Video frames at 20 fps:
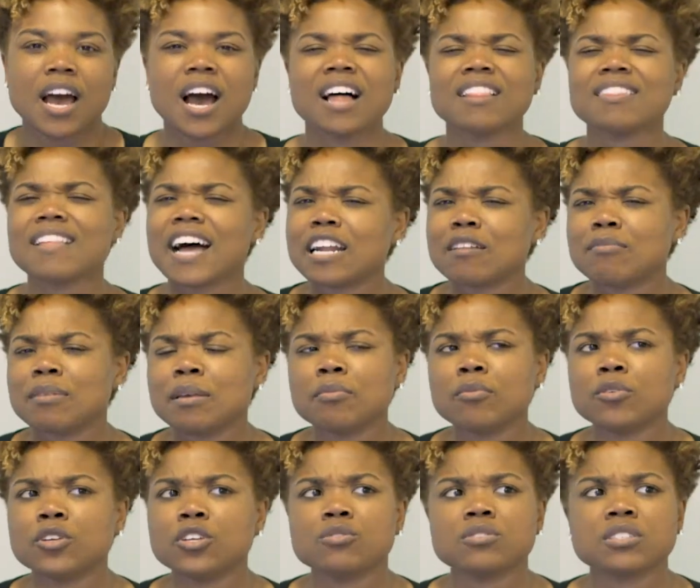A lot of
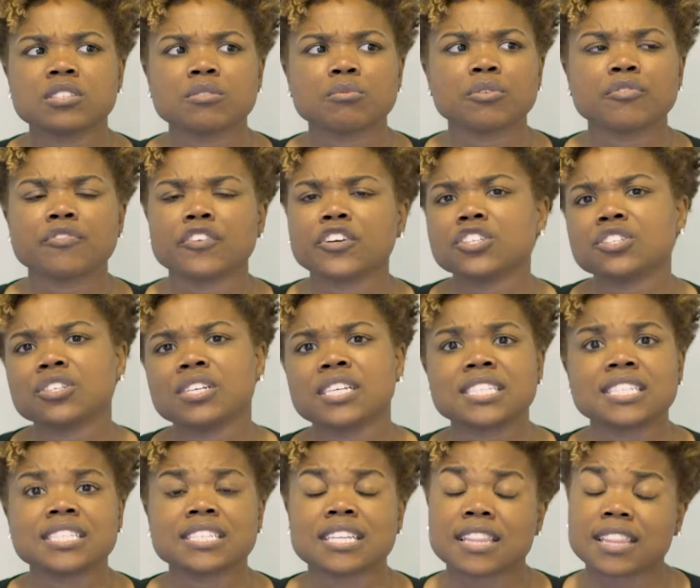people used to refer to
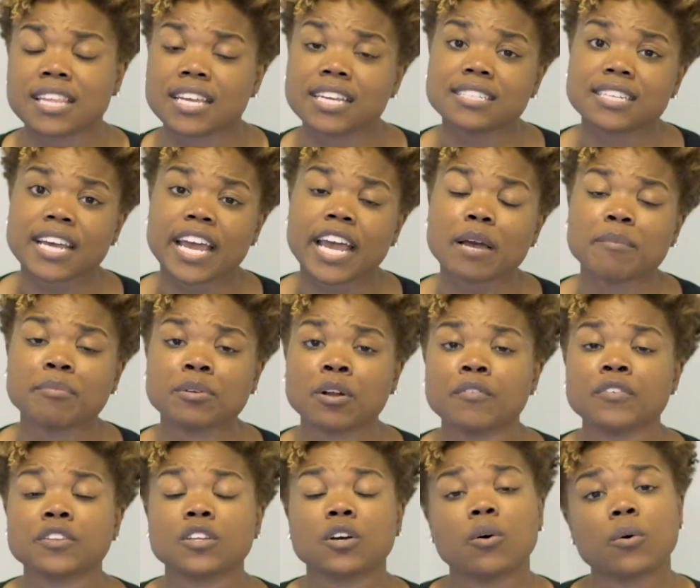us as a think tank, but
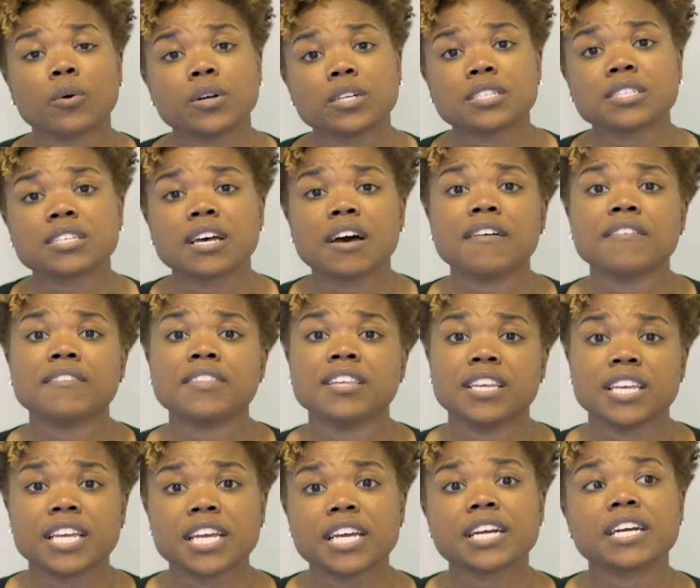over the course of the
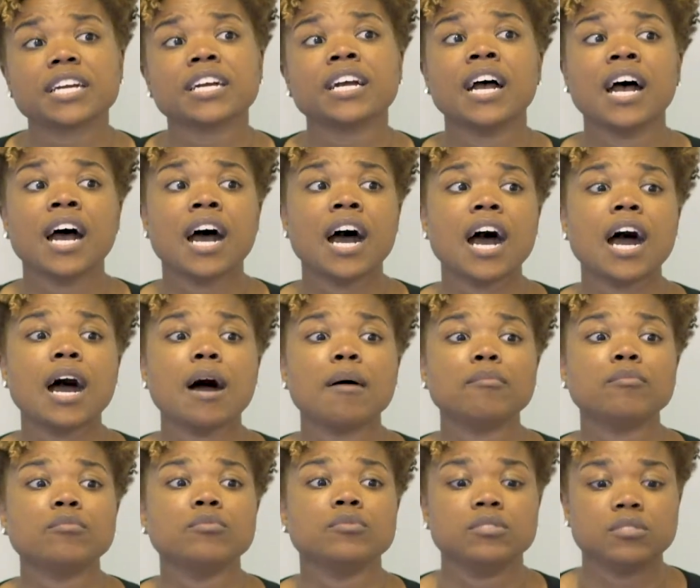year,
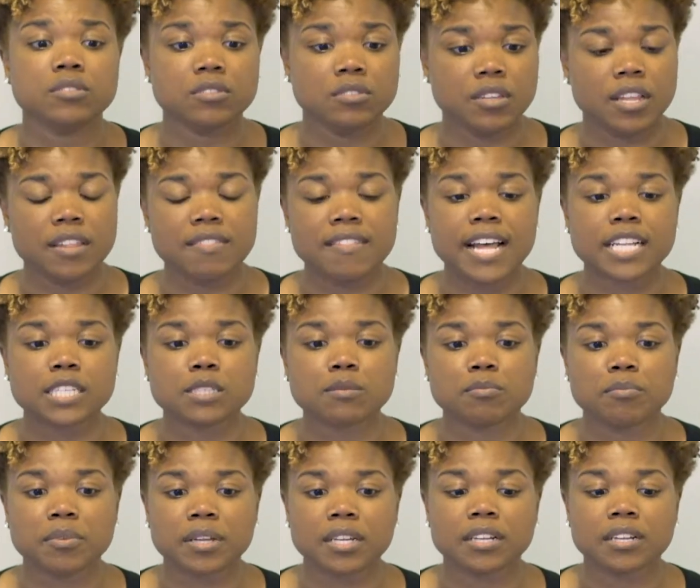and that's
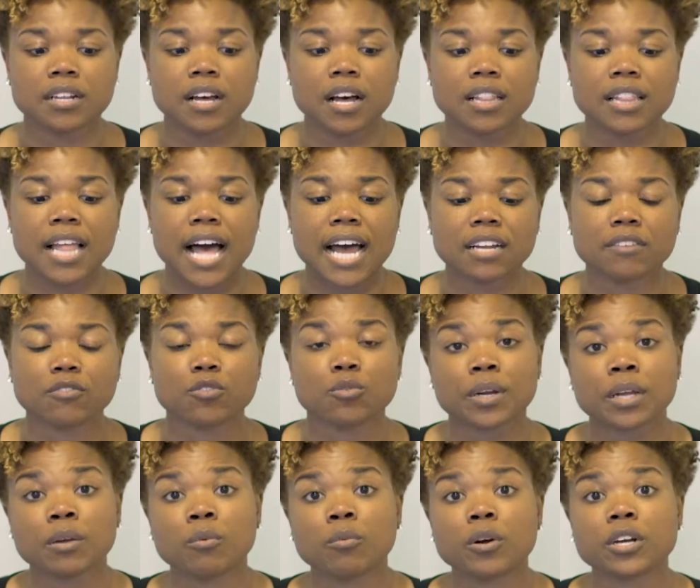been a lot of
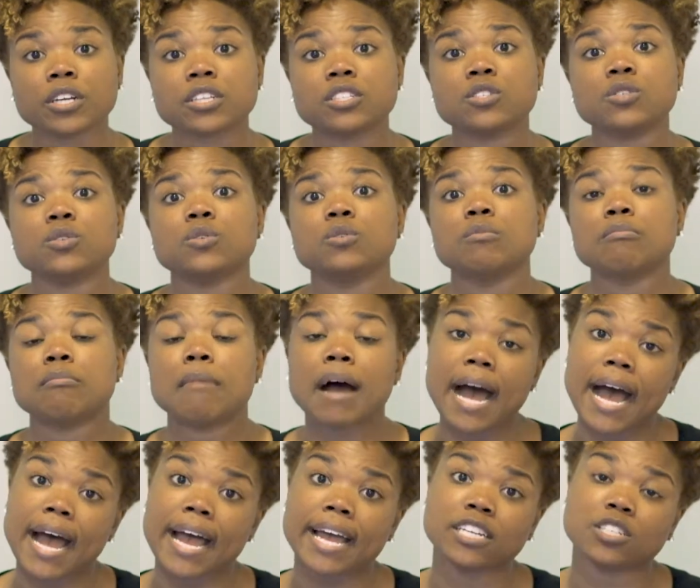great work to
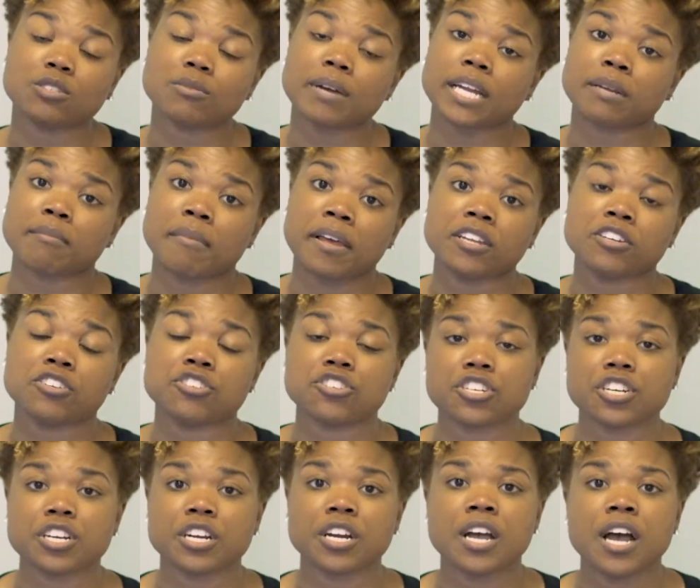my direct
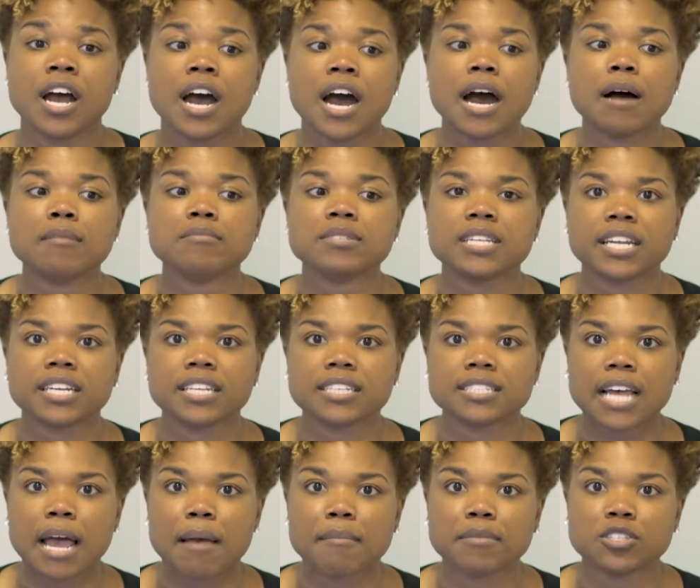manager, Danny
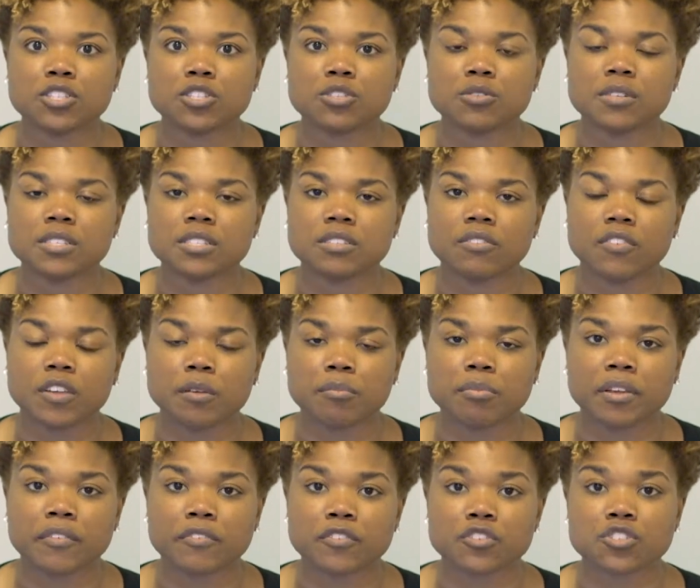Simons, who is the
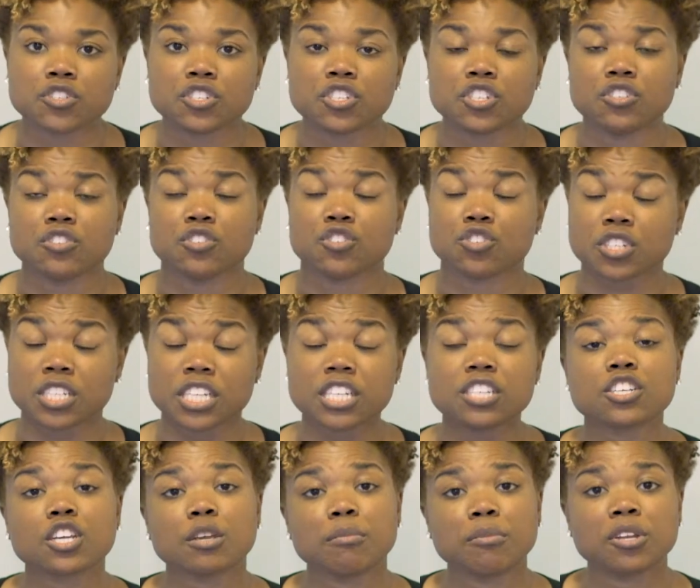VP for
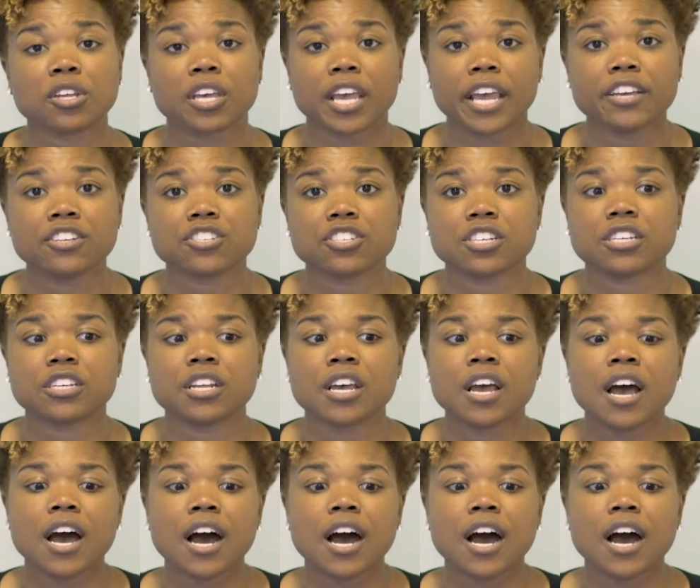Strategic Communication.